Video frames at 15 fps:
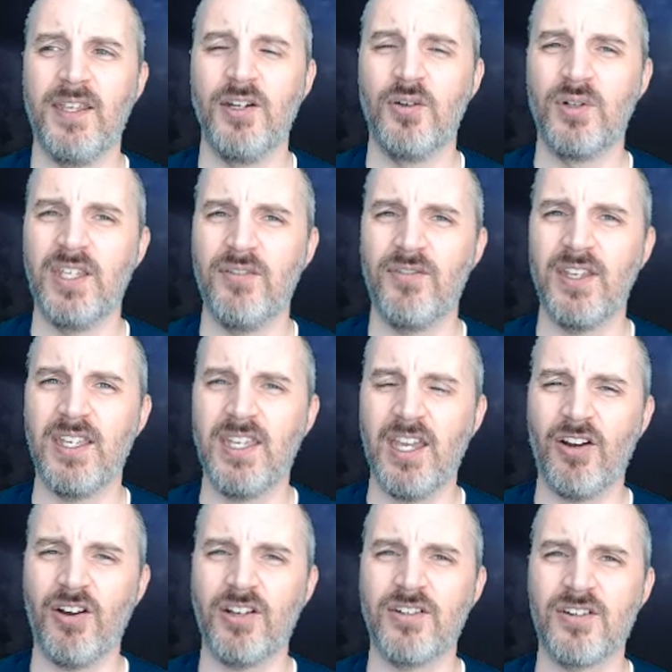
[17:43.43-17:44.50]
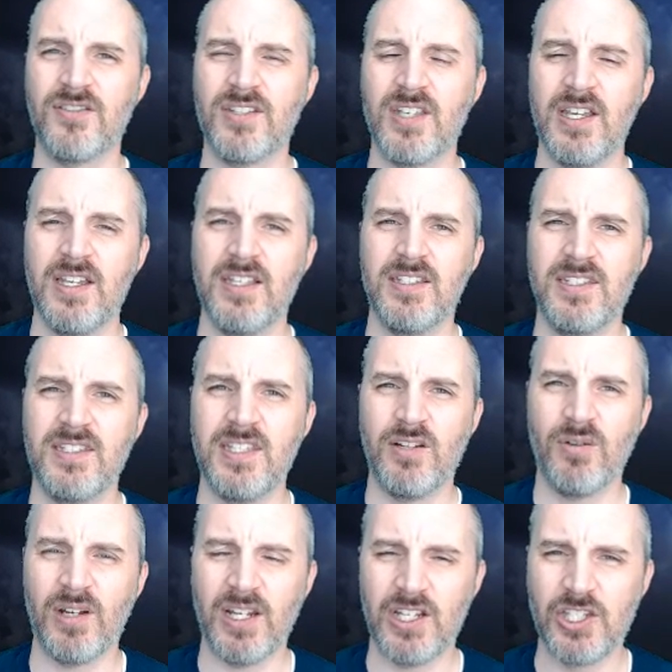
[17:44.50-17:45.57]
giving characters
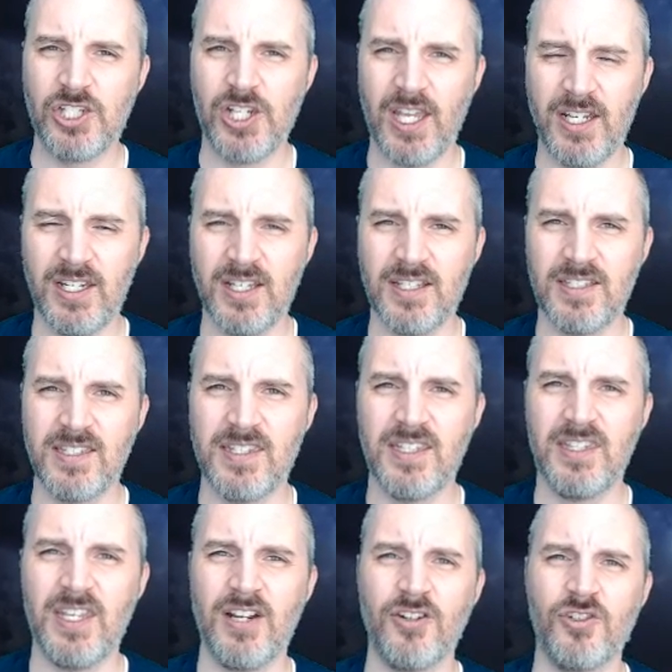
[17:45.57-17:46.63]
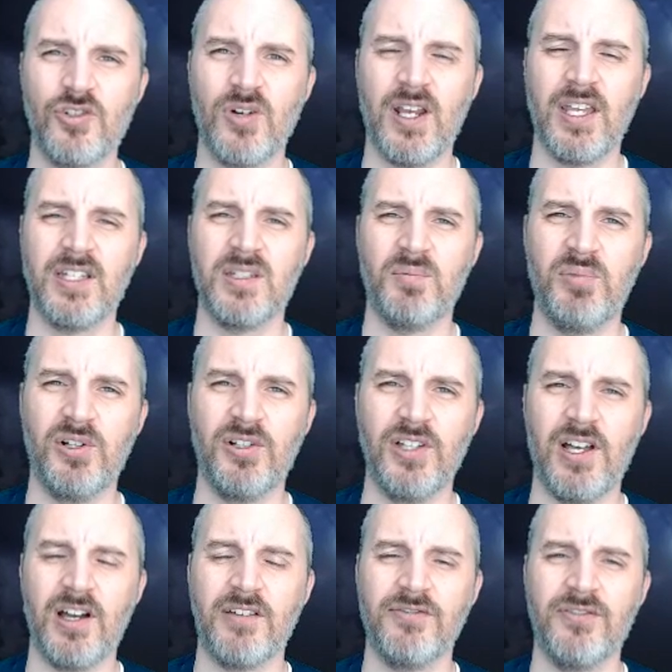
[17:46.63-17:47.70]
secret agendas that they are trying to pull
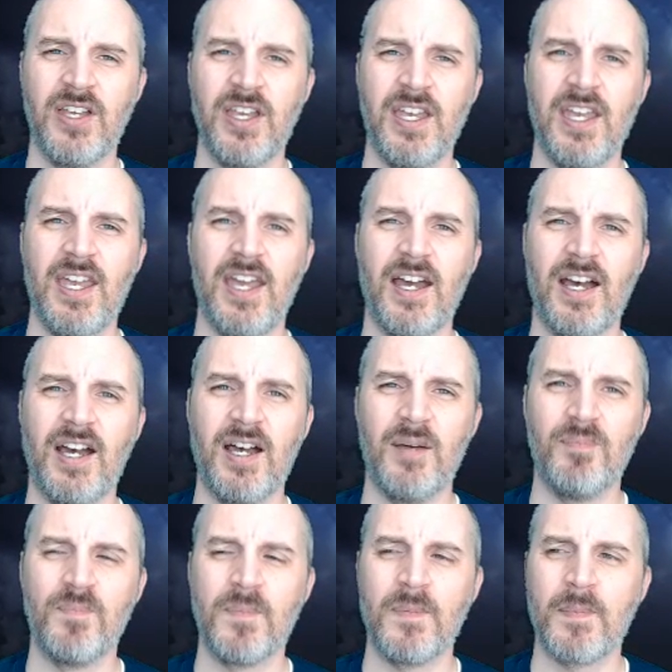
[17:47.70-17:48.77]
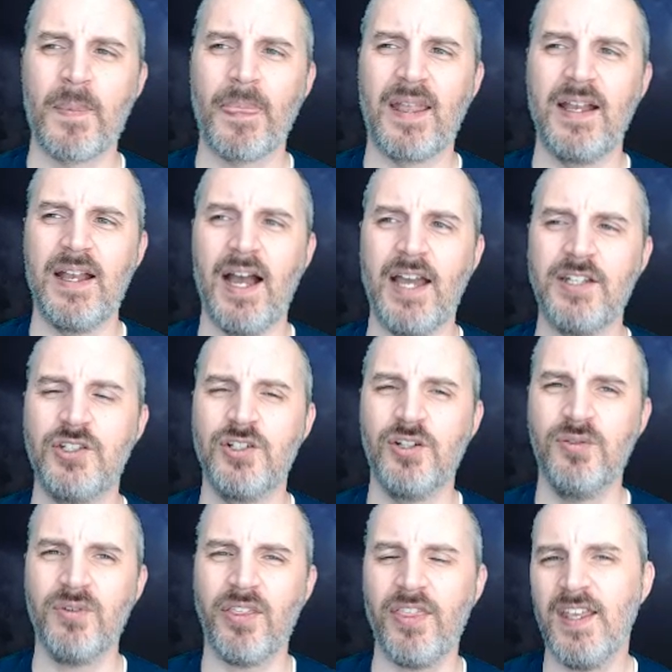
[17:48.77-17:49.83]
off. I
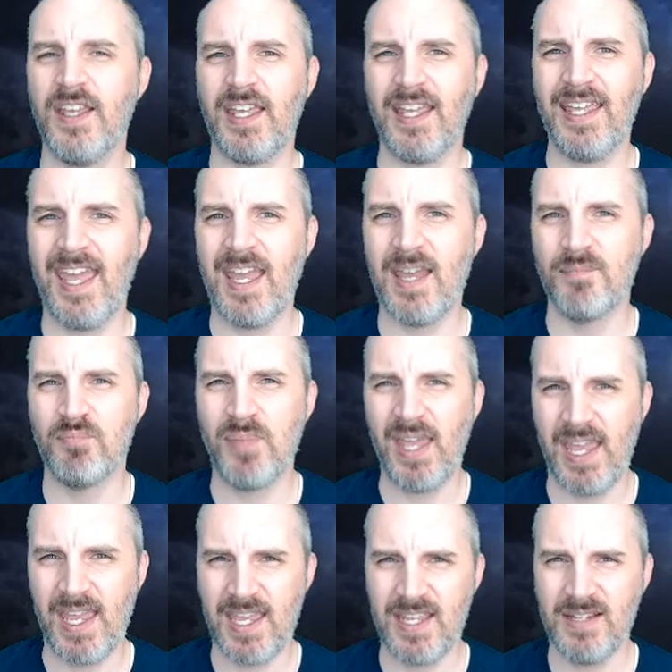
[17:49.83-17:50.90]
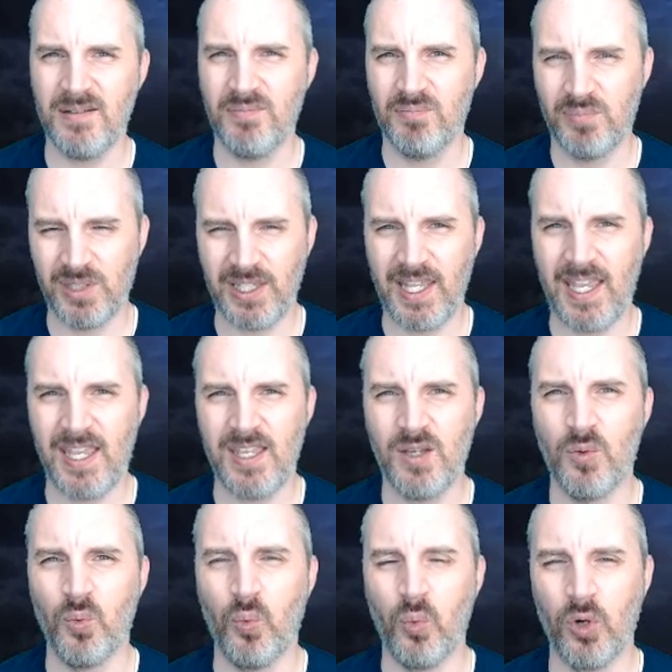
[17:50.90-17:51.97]
don't think campaign play
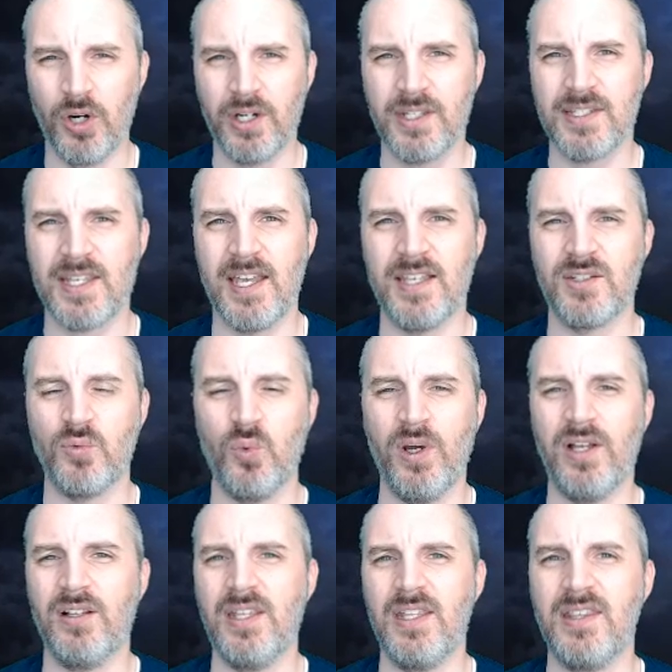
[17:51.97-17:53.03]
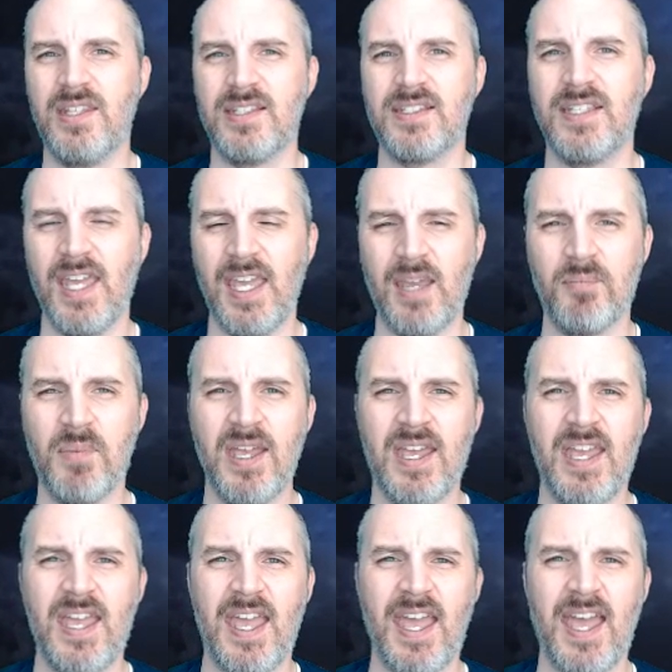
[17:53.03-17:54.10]
works as well in this game
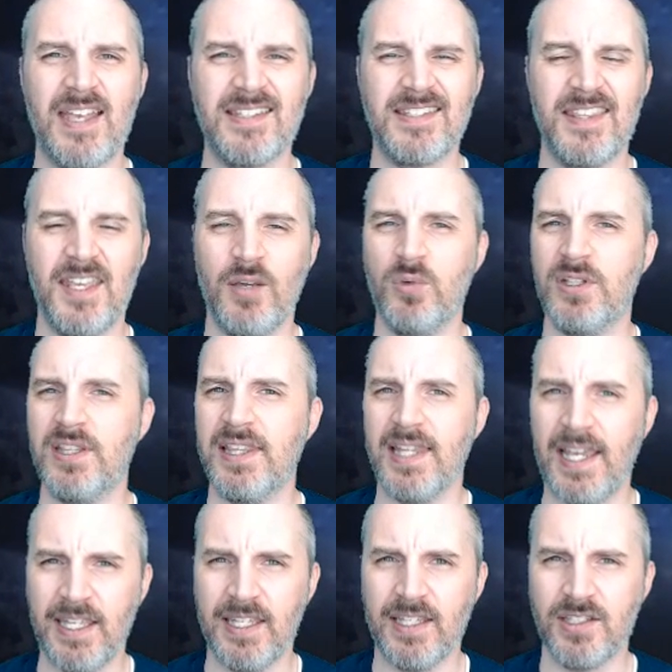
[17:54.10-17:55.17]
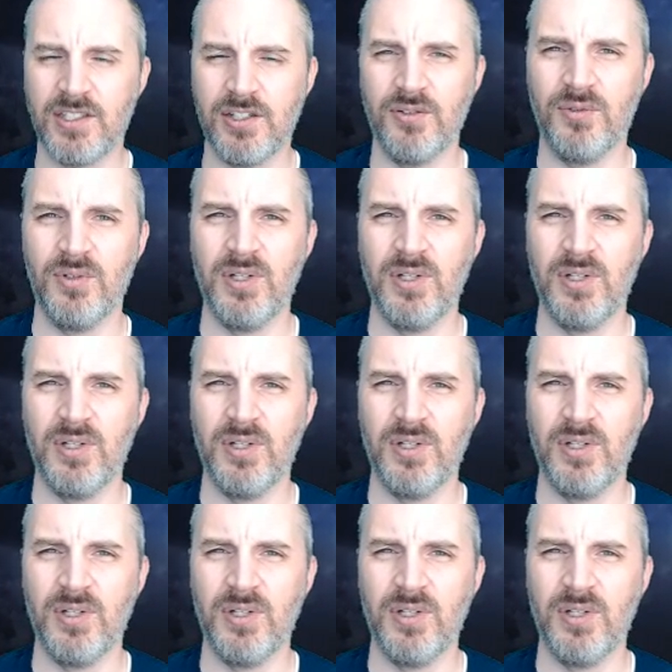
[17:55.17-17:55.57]
as they would like it to.